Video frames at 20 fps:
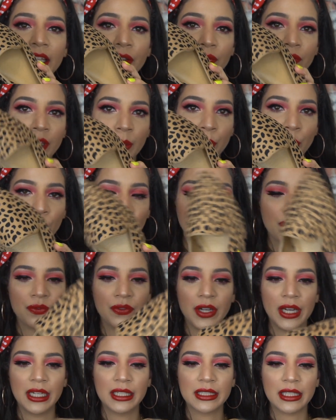They fit
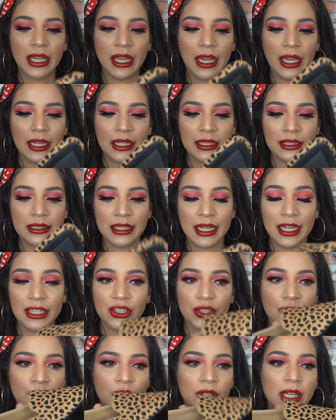perfect, and I
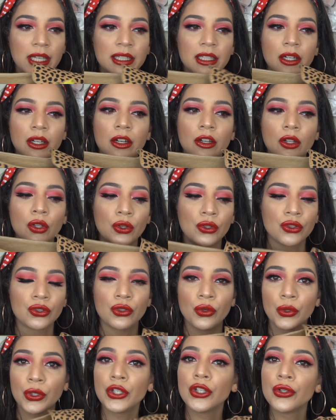just feel like they're gonna look
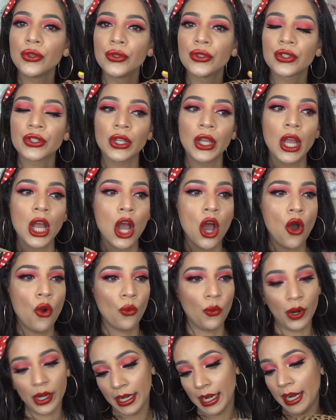so cute
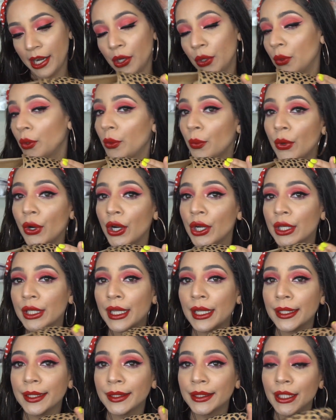when I go to work,
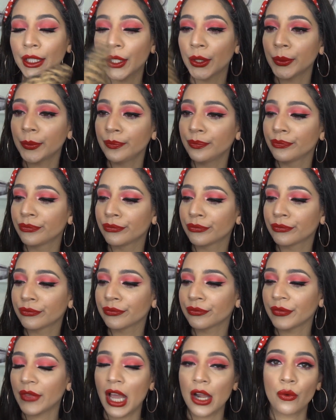and you know,
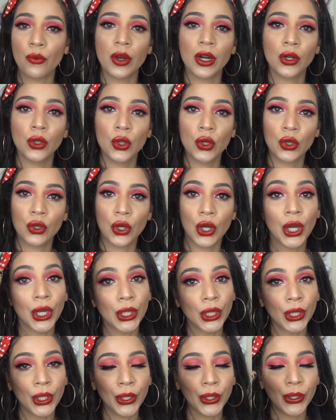I don't want to look
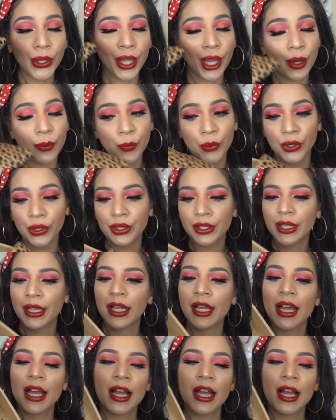ugly at work.